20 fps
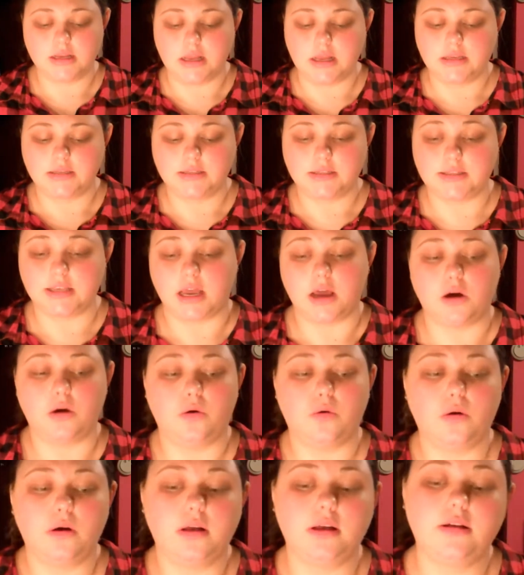
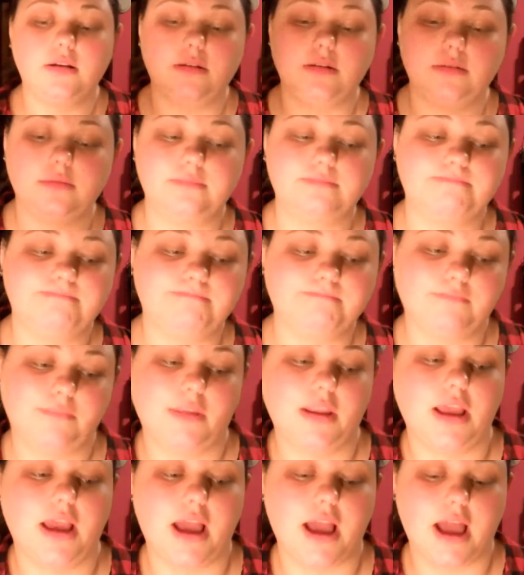So,
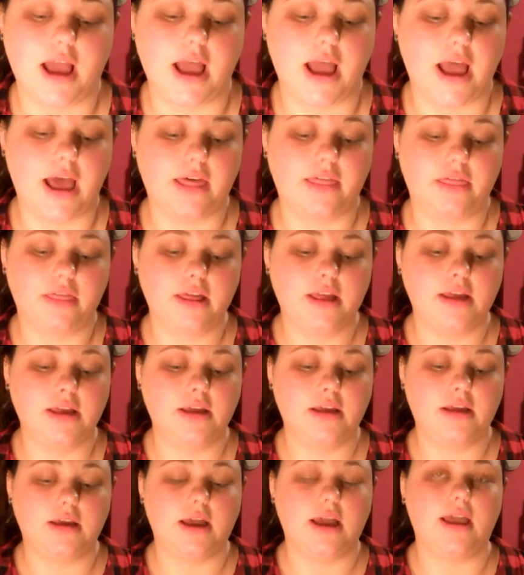I
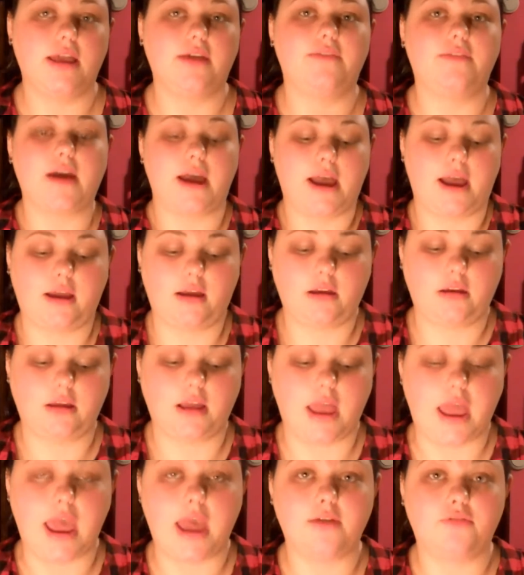think if
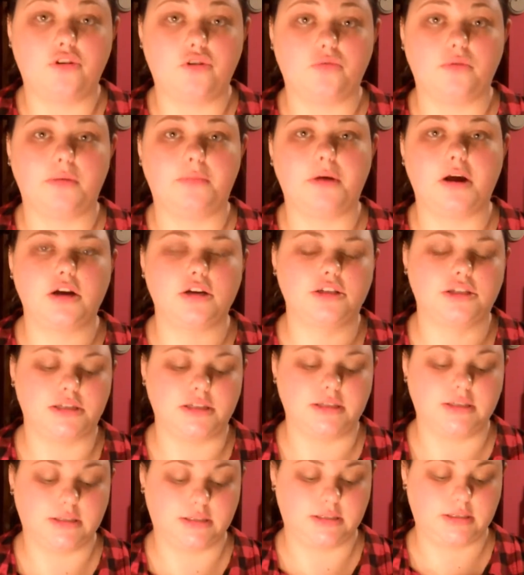I have to
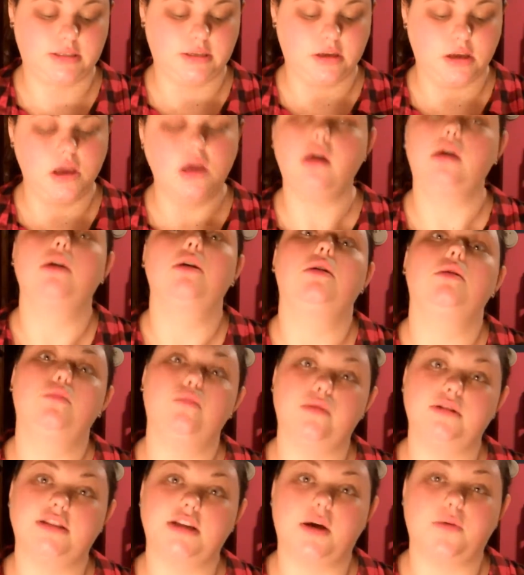repurchase,
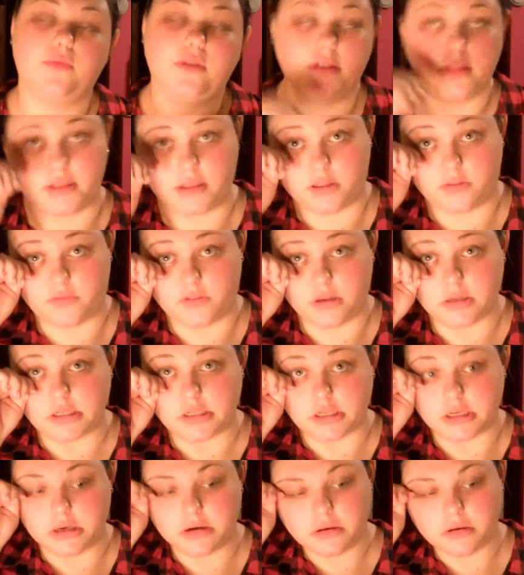which I will in the
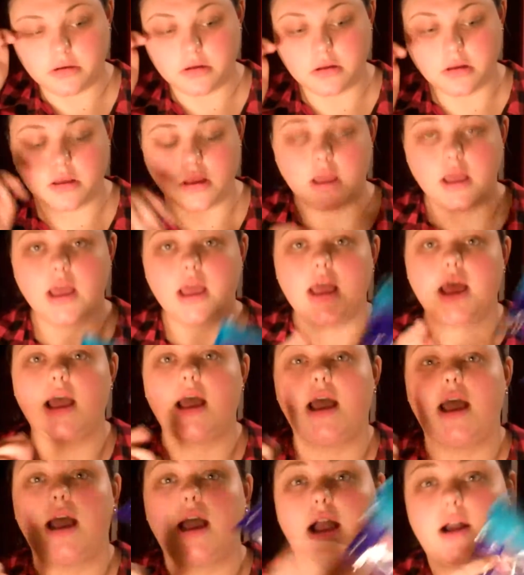future,
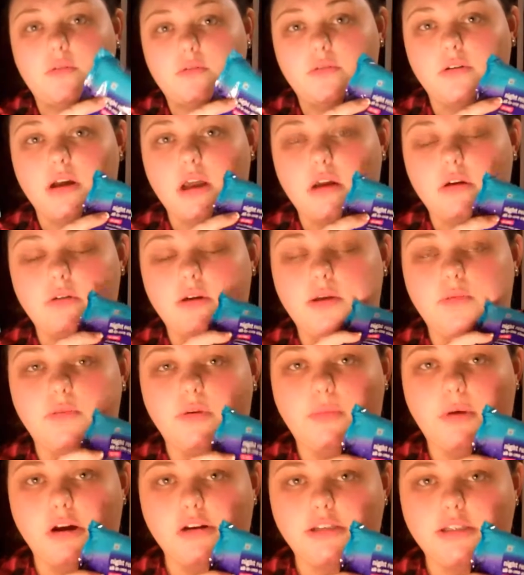I will go and
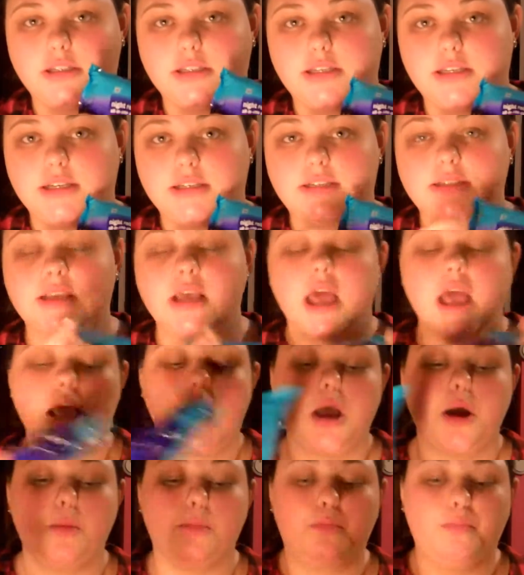repurchase this.
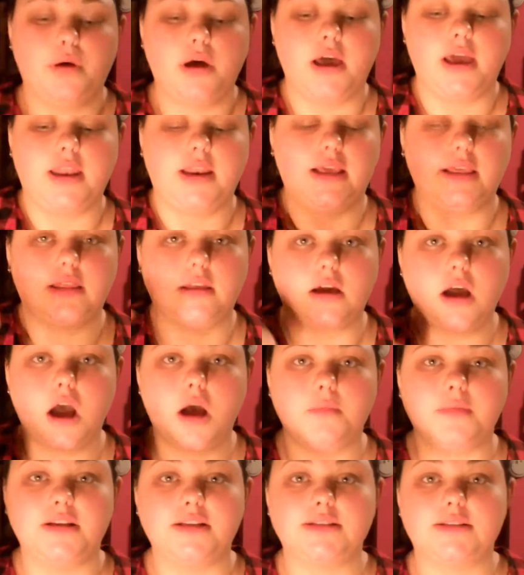But in the
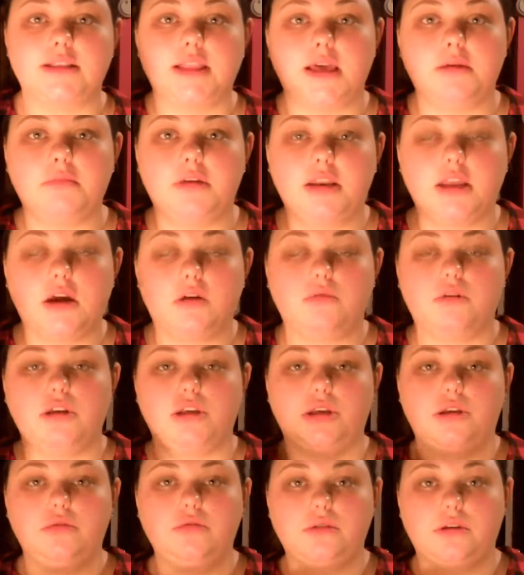comments, let me know what
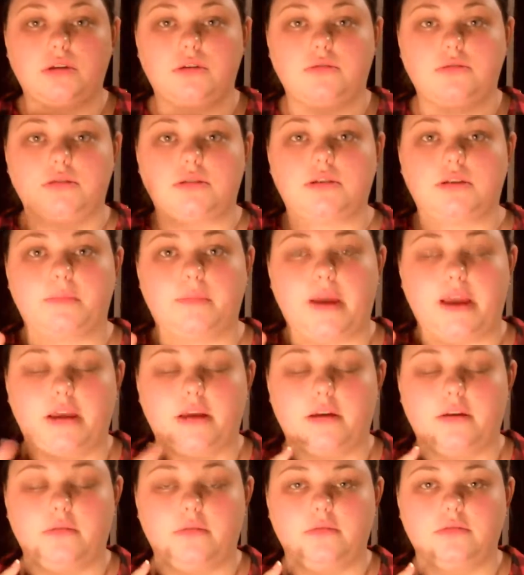you use to make
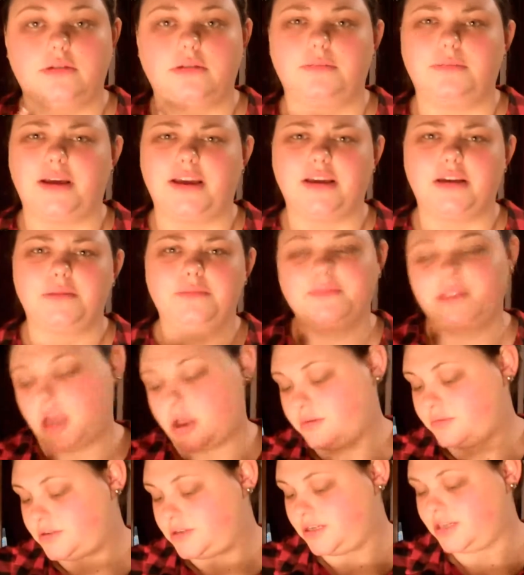up, to make up,
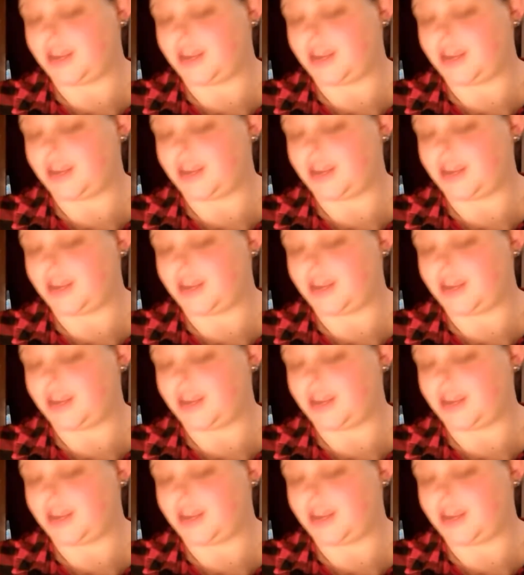no, to